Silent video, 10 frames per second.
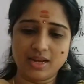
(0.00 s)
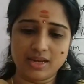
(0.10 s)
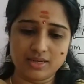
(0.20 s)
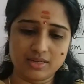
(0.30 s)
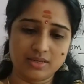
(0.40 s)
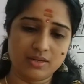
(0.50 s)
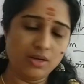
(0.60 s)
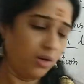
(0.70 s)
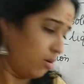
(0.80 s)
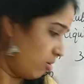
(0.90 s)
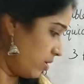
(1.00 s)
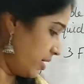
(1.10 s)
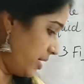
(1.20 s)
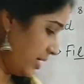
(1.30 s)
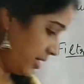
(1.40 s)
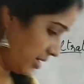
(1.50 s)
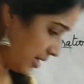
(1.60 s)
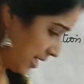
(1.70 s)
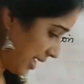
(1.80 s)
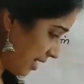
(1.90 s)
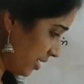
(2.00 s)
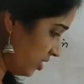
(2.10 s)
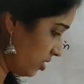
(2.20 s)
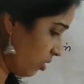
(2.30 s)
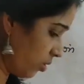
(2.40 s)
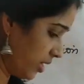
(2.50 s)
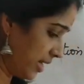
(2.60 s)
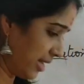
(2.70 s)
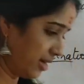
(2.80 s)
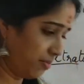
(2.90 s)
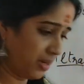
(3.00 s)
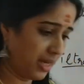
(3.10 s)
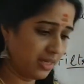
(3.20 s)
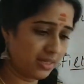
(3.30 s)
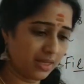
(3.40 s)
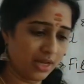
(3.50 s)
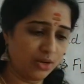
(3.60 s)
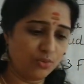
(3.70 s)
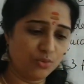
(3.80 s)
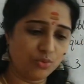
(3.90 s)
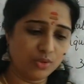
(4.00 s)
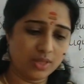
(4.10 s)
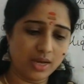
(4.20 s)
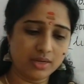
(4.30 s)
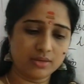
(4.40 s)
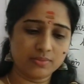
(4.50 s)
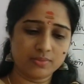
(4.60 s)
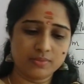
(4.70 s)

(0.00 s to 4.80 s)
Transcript: and already decantation had already taken place, and you know that